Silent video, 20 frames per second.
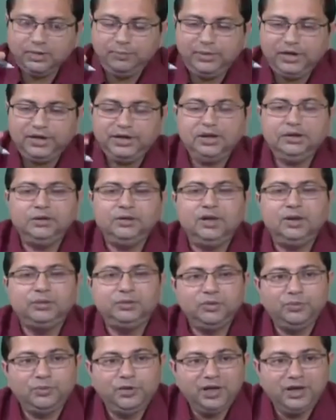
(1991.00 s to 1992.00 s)
on the
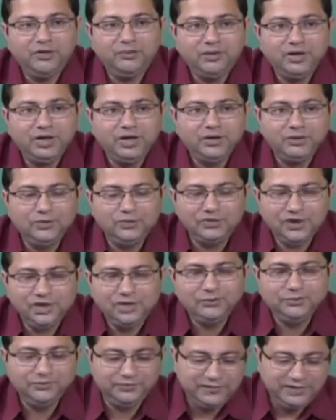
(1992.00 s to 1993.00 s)
particular propellant we are
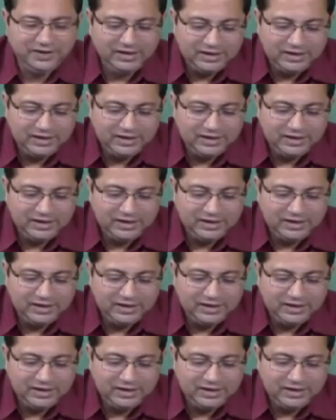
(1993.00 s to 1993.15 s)
using,